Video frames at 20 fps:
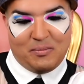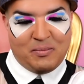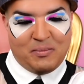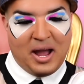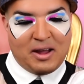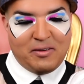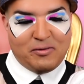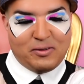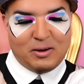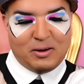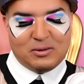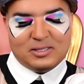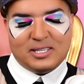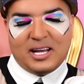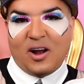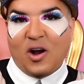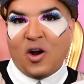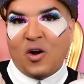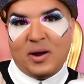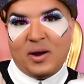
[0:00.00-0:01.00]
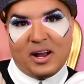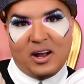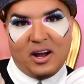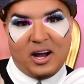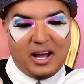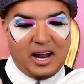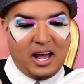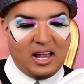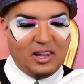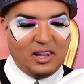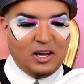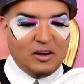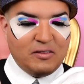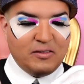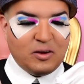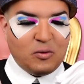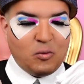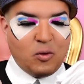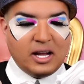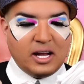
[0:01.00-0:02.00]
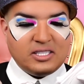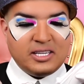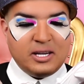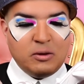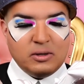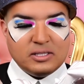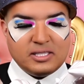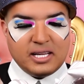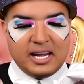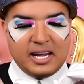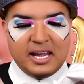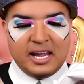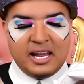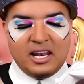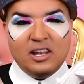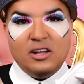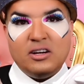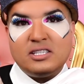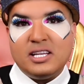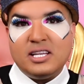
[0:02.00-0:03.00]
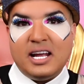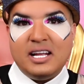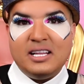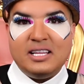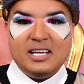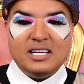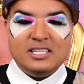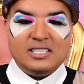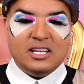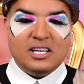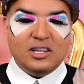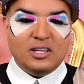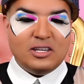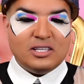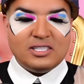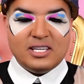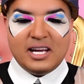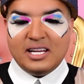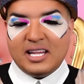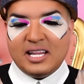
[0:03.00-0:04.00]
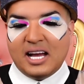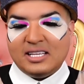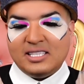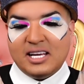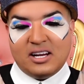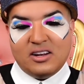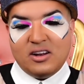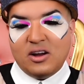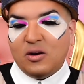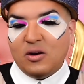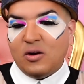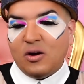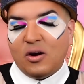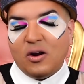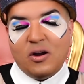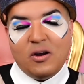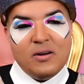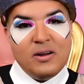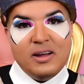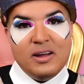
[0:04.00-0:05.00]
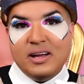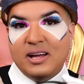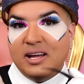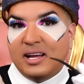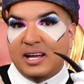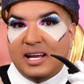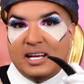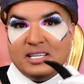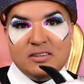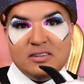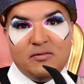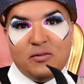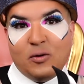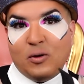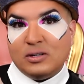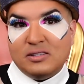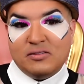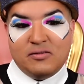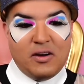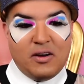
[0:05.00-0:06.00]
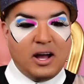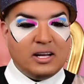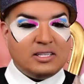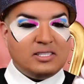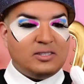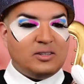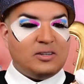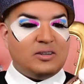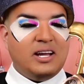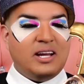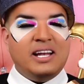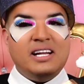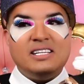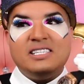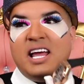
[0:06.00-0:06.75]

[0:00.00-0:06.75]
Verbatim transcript: my friend was like, oh my god, I love your watch. He was like, it looks like this, it looks like that. I was like, no, girl, it's a Forge and Foster, and it's